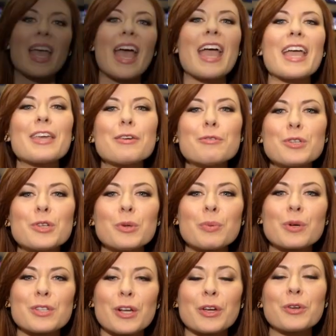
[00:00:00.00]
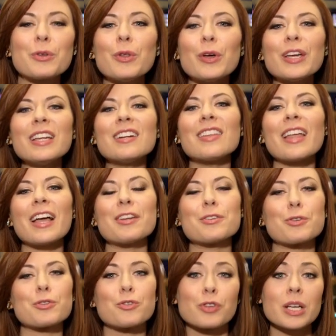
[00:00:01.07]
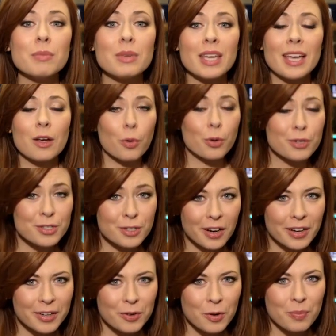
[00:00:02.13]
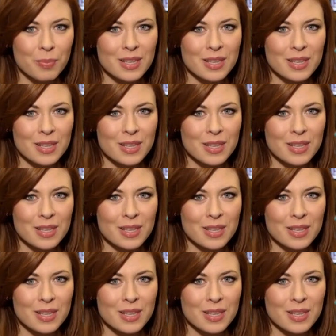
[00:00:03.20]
Hey YouTubers, are you looking to land your dream gig or start your own